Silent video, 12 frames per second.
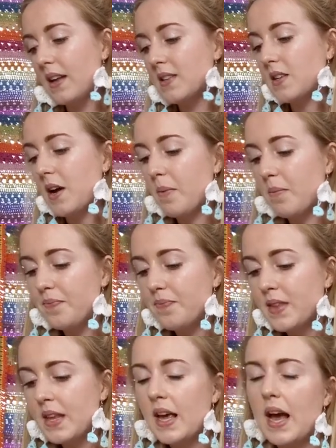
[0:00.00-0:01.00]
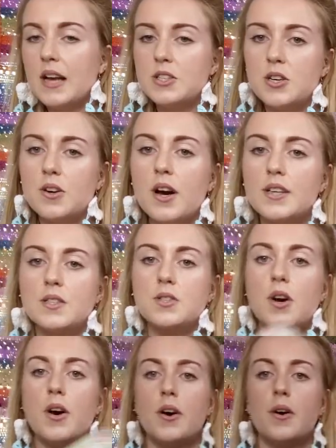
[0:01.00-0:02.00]
and um, as you guys
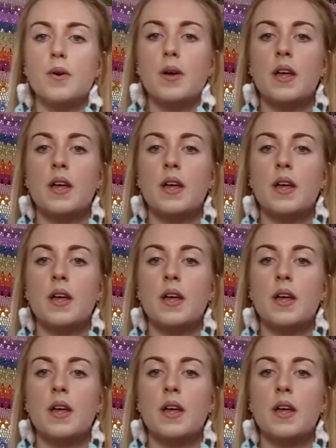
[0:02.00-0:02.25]
know